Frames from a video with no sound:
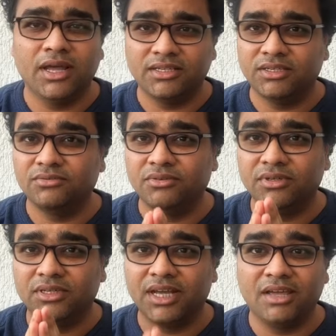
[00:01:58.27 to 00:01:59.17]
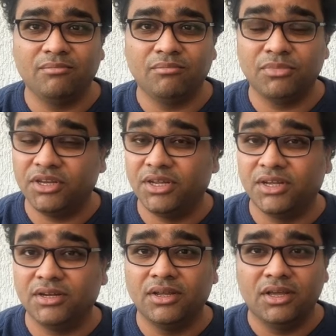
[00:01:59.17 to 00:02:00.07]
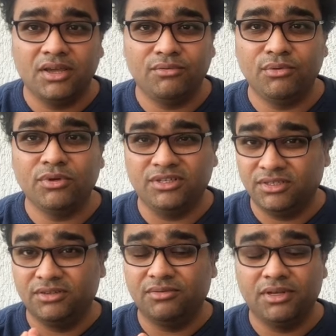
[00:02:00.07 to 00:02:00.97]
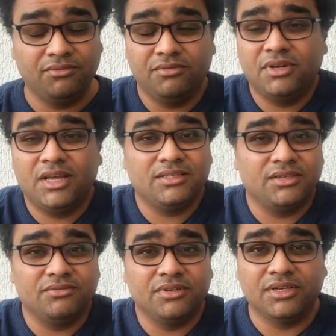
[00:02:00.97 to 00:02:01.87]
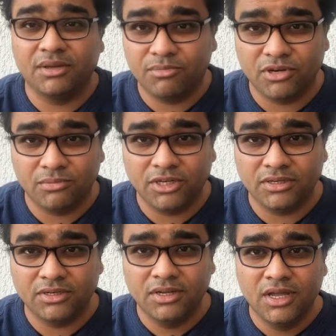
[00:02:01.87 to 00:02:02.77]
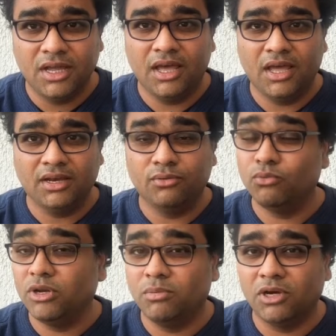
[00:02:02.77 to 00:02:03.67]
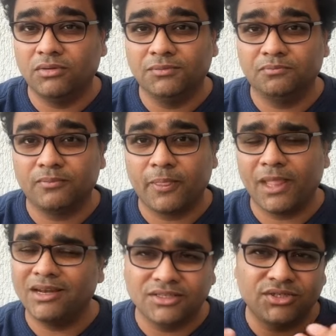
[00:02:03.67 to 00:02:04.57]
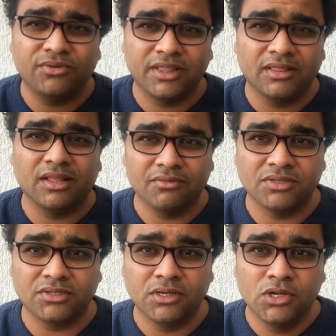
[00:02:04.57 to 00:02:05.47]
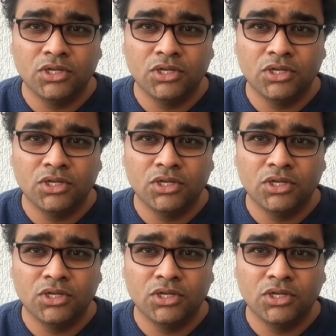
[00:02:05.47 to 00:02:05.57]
has a different time period everyone is a everyone has a different temperament and willpower and strength levels.